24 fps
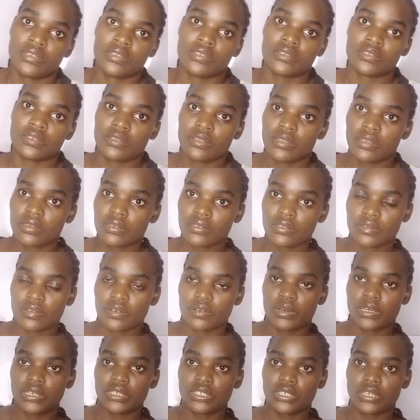So thanks for
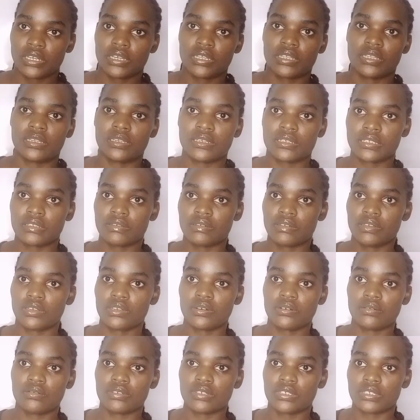watching. In the next
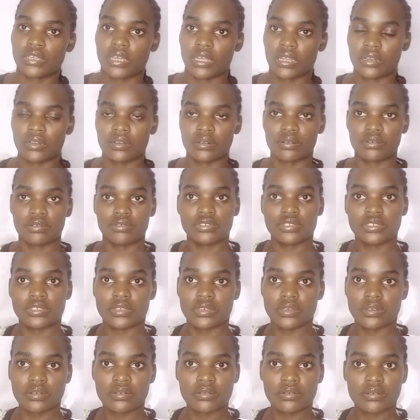video we shall
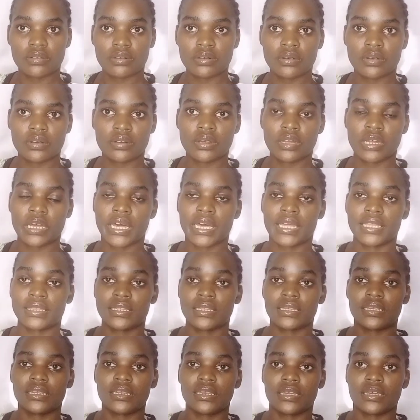continue, and
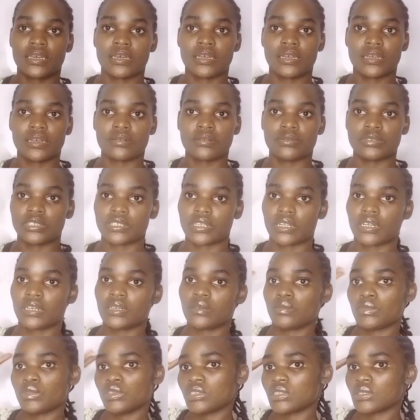then we shall
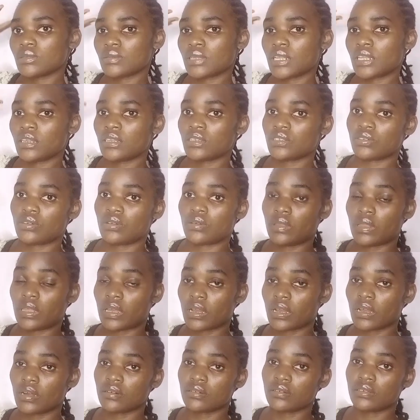get more explanation on the
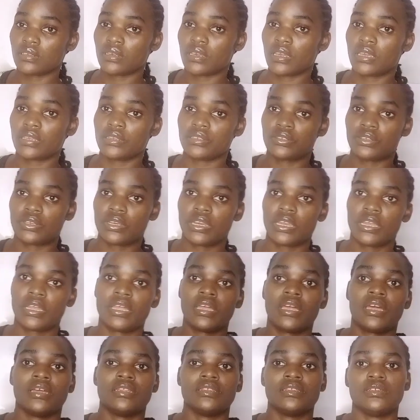accounting entry,
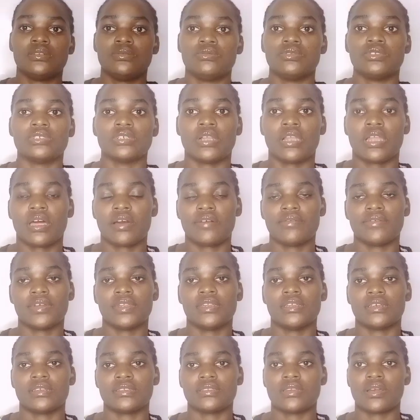then we shall have an
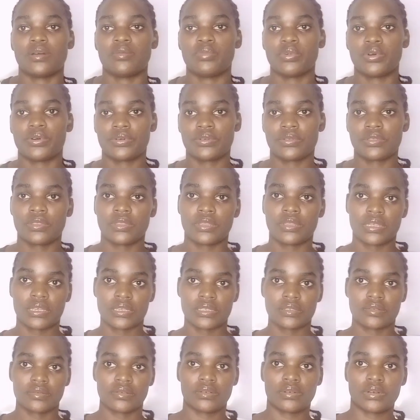example.
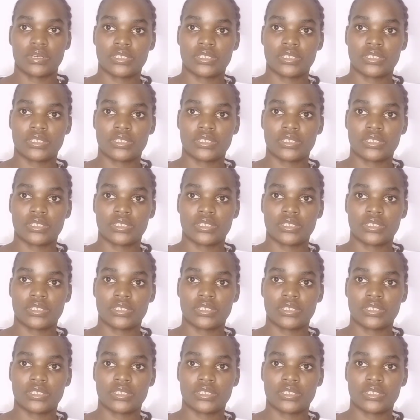Thanks for